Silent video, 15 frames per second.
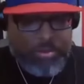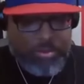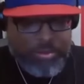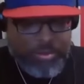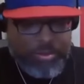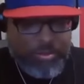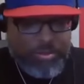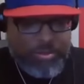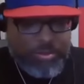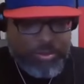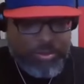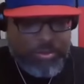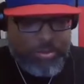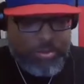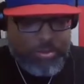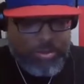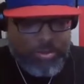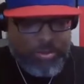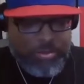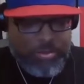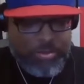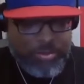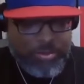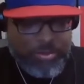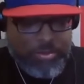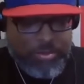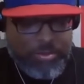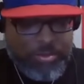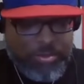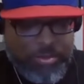
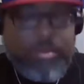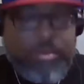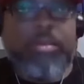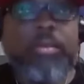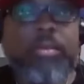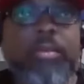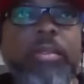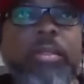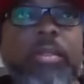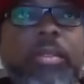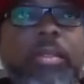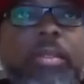This person isn't speaking.